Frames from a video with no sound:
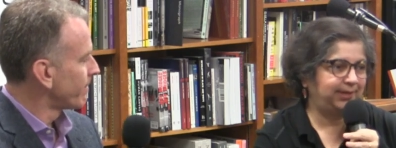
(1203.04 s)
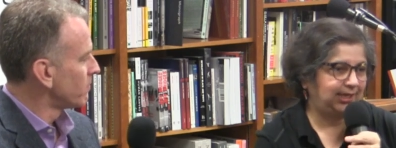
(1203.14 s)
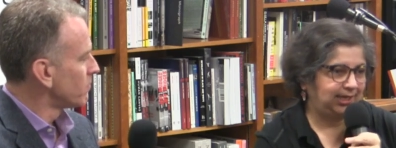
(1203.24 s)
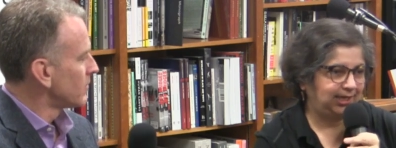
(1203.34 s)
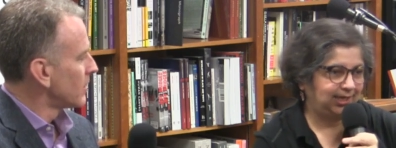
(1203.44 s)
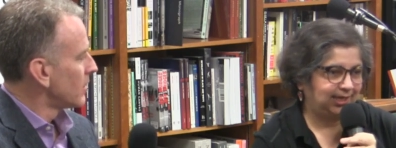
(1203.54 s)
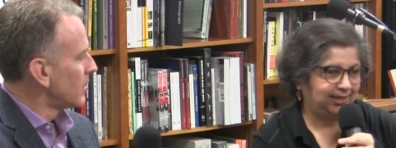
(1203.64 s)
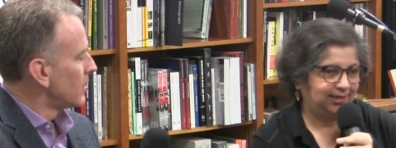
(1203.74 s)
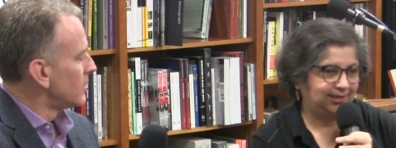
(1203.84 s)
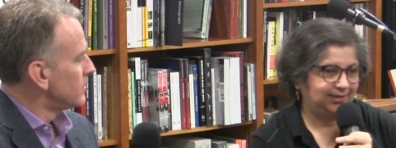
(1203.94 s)
Speaker 1: be
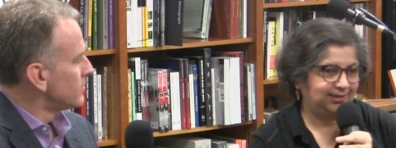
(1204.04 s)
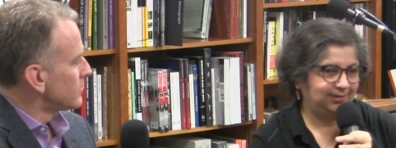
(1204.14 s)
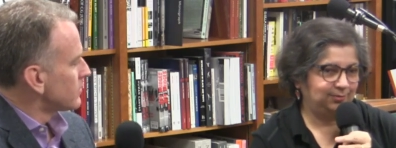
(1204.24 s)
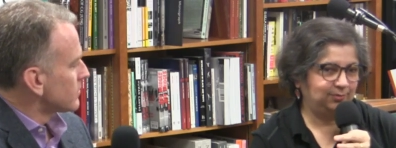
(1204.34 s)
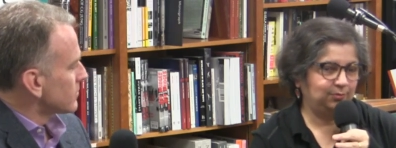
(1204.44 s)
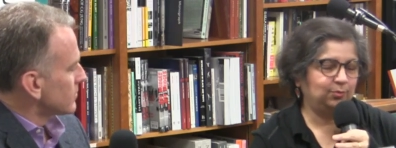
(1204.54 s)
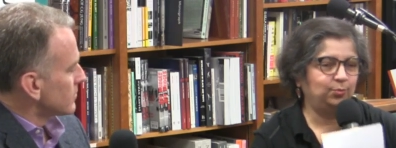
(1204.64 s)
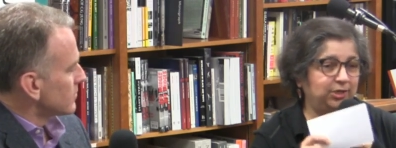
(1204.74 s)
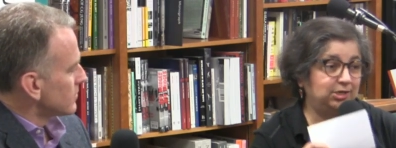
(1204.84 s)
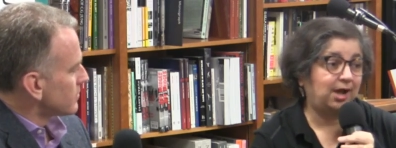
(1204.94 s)
uh,
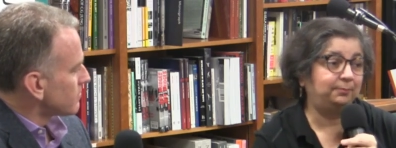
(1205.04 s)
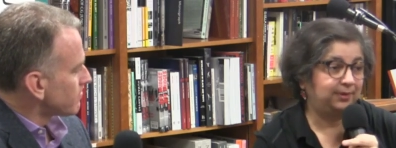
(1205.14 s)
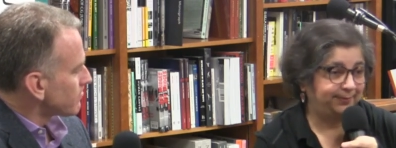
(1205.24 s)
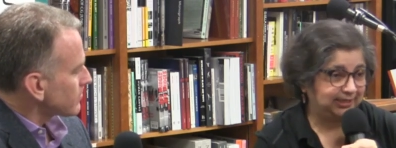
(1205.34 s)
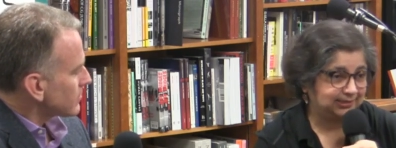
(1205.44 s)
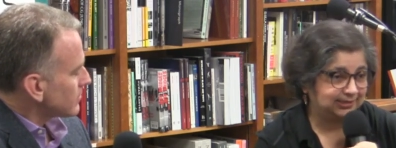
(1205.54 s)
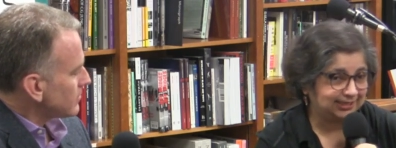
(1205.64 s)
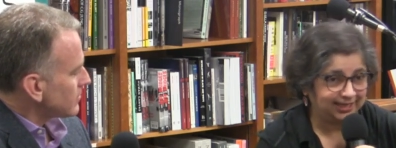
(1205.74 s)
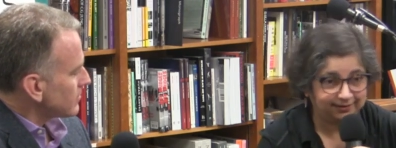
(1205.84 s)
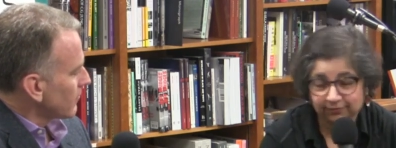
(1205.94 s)
would not permit
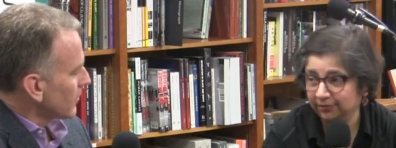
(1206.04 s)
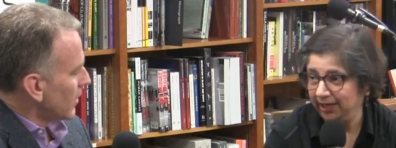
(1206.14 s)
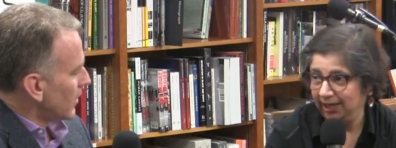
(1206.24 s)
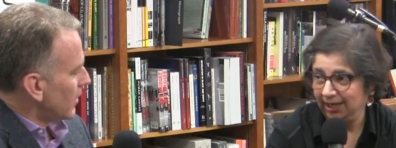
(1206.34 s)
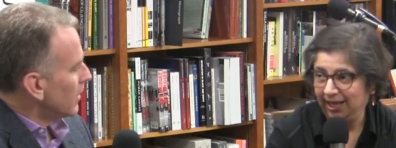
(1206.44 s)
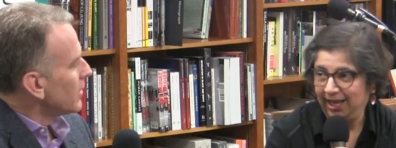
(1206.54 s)
slavery,